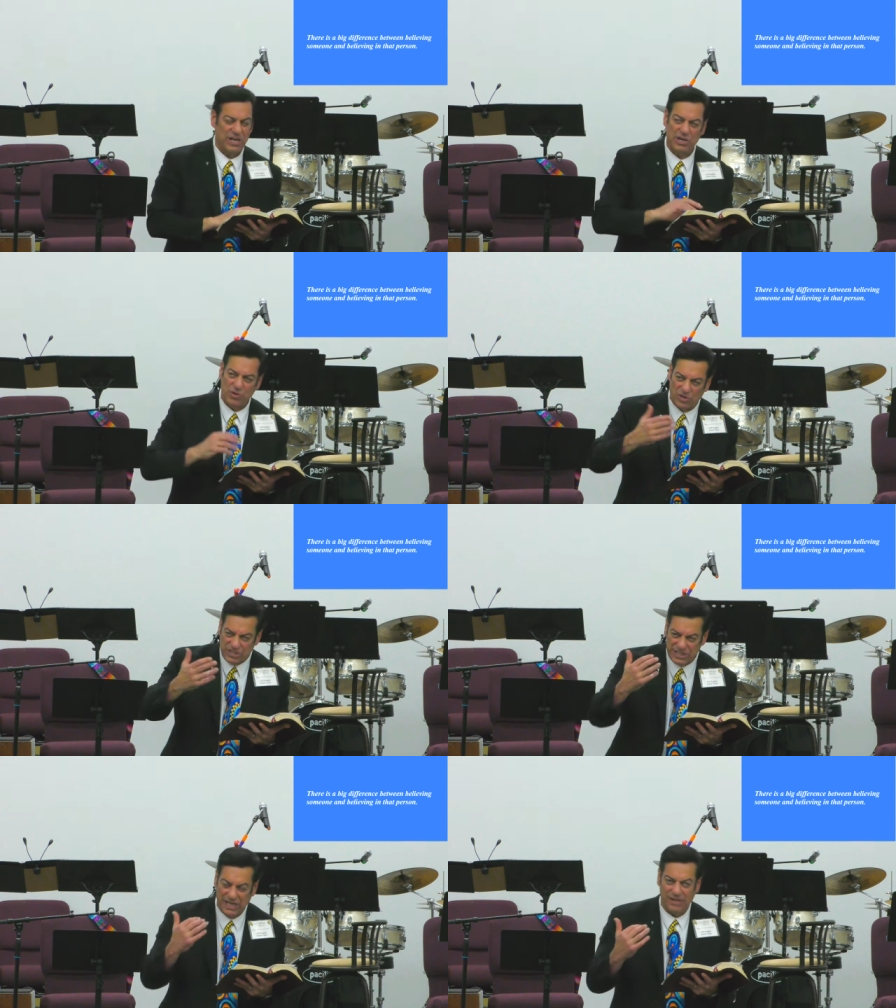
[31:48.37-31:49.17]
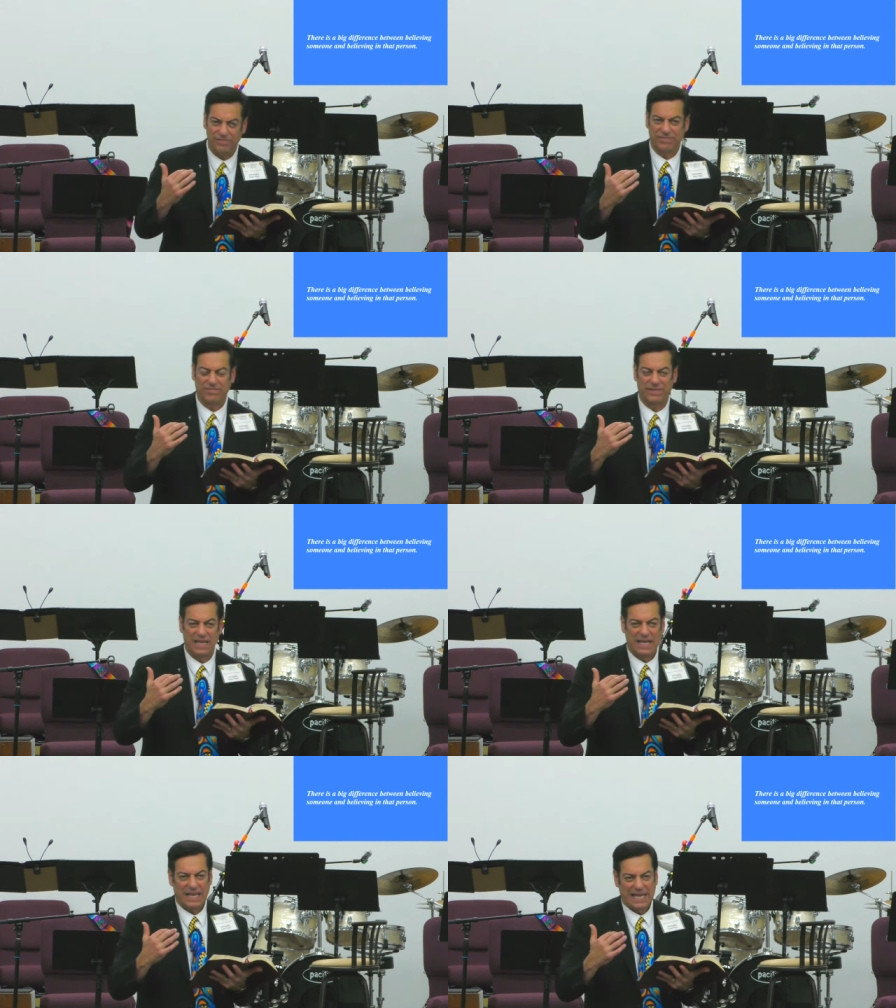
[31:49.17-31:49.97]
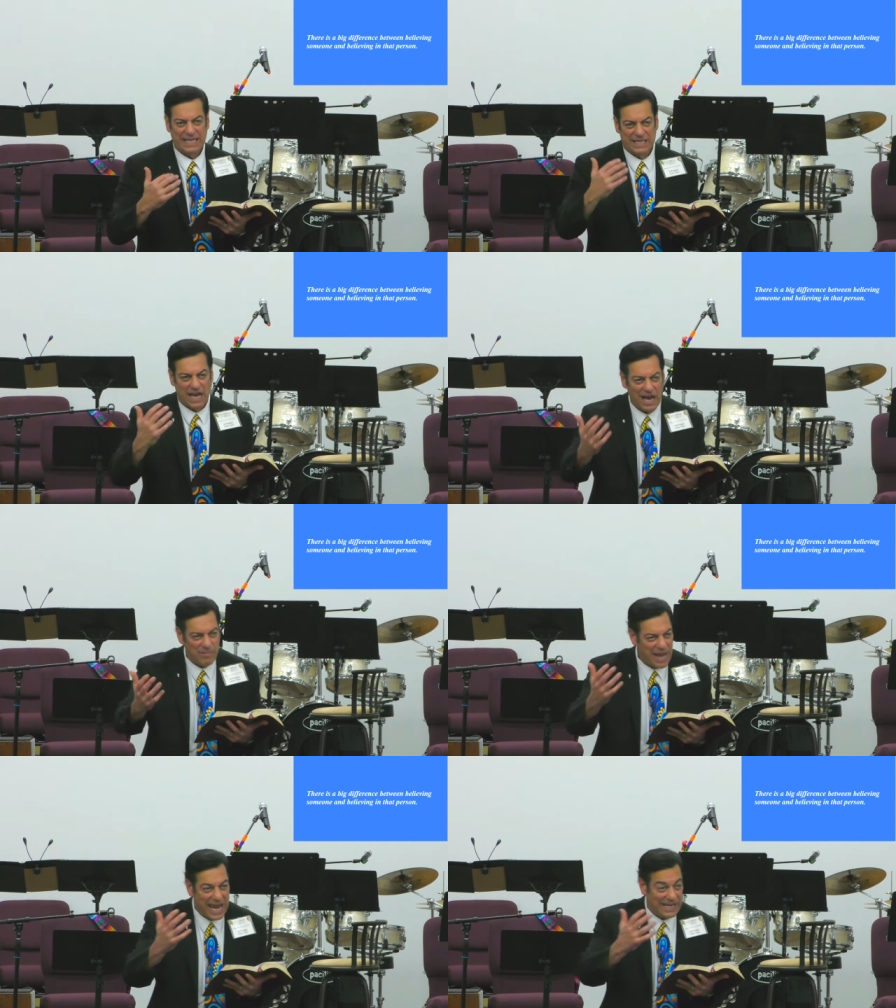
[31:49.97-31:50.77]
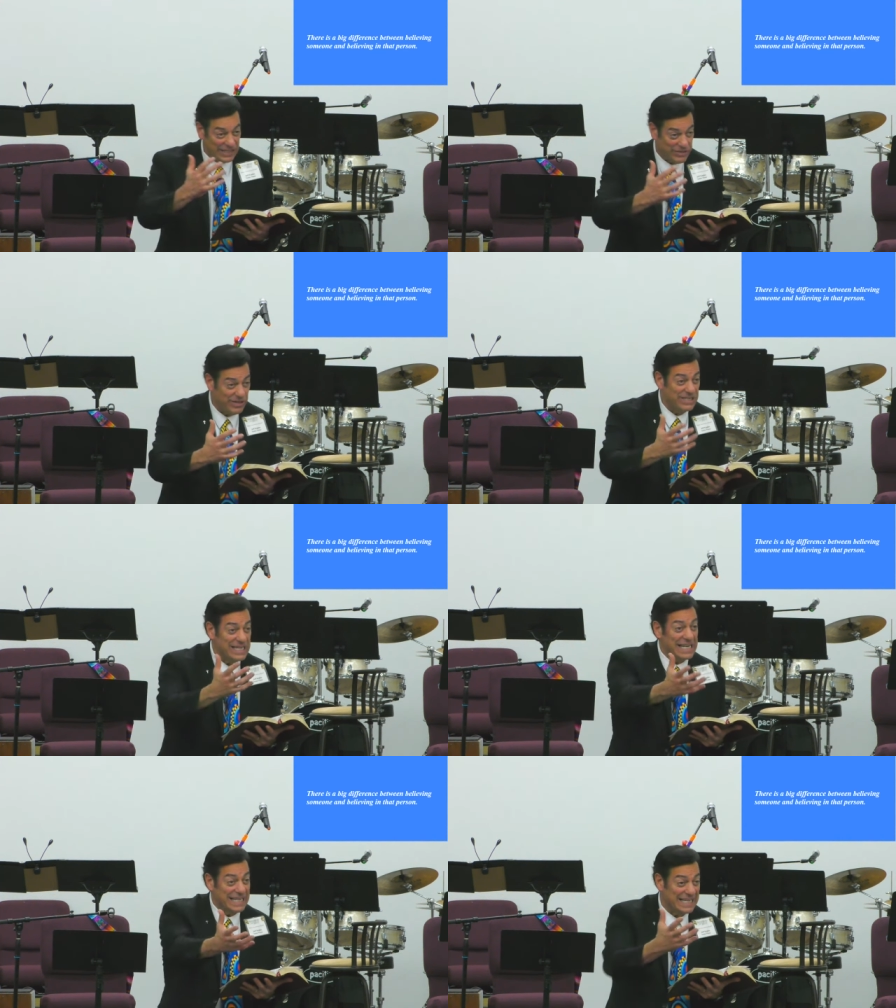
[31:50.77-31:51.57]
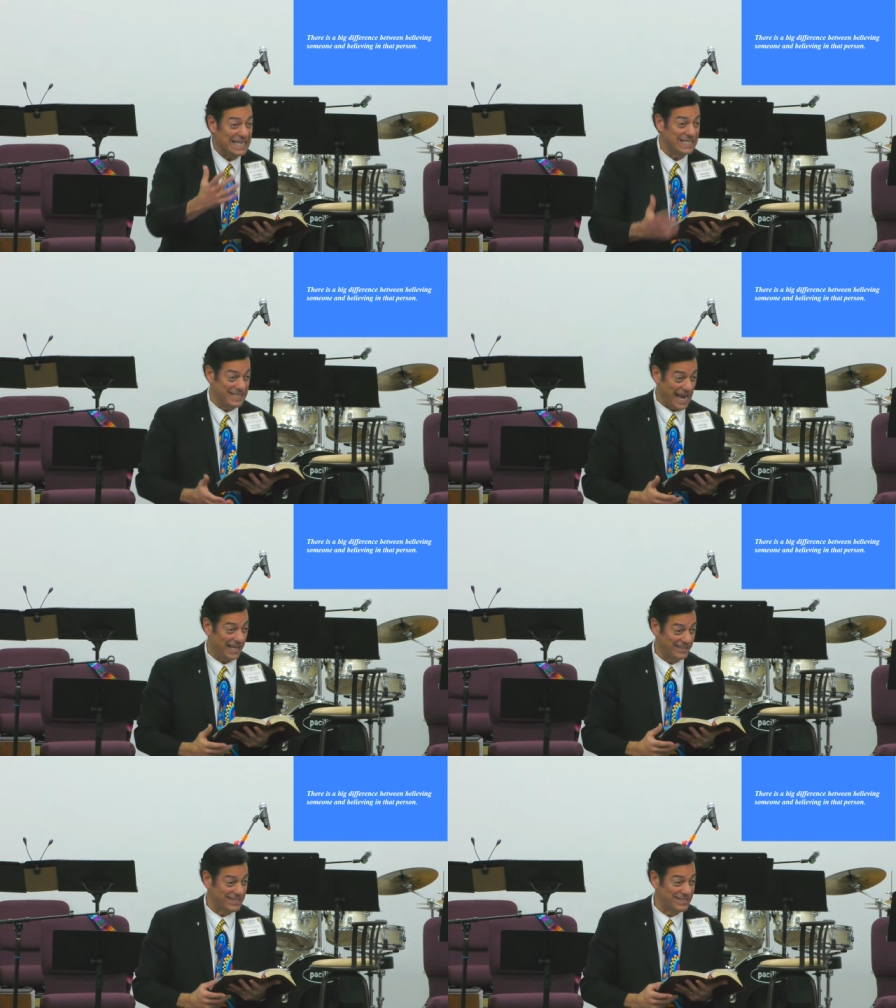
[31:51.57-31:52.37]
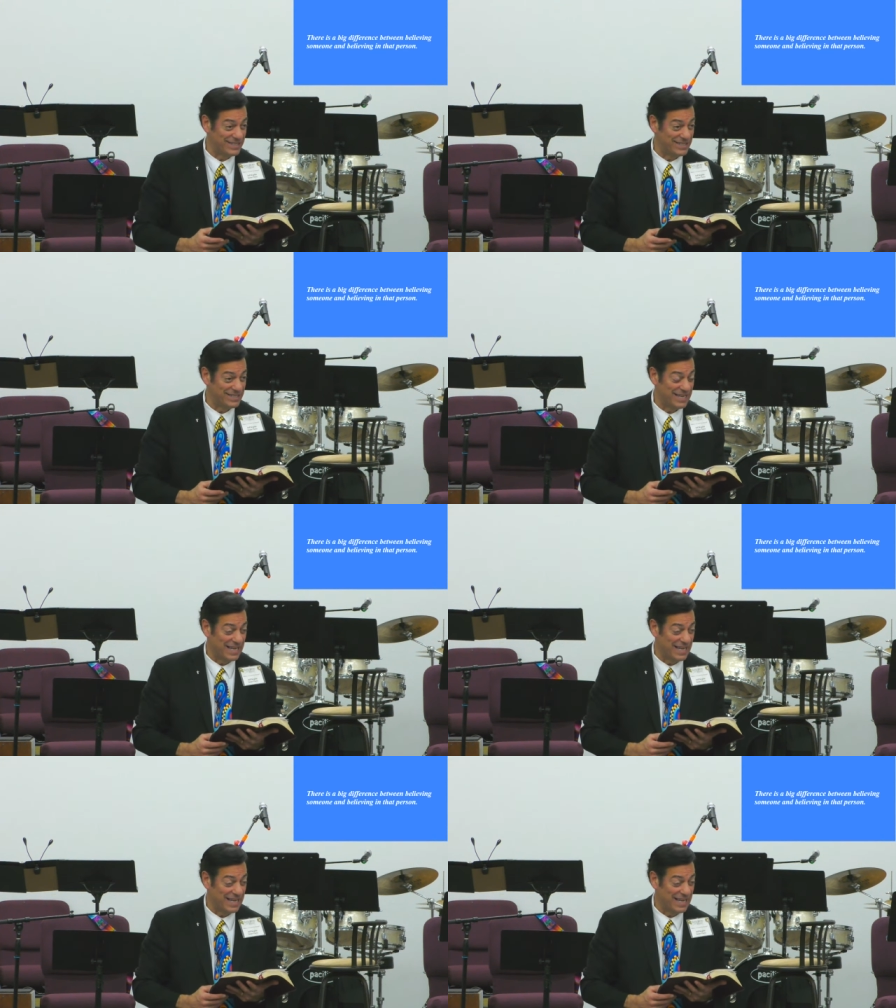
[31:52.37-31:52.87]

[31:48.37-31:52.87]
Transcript: yourself in time and eternity into his hands.